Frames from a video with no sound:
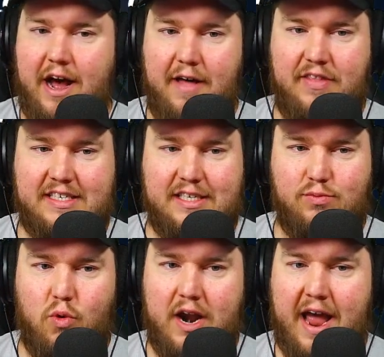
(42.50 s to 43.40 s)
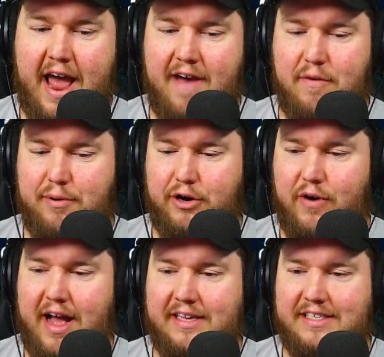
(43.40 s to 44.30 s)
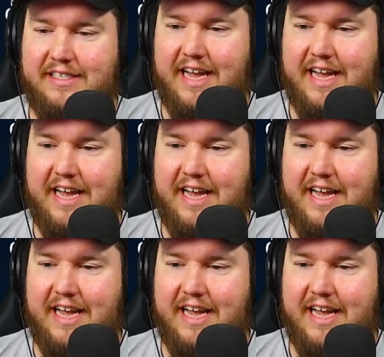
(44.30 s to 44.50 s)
this is one I haven't progressed,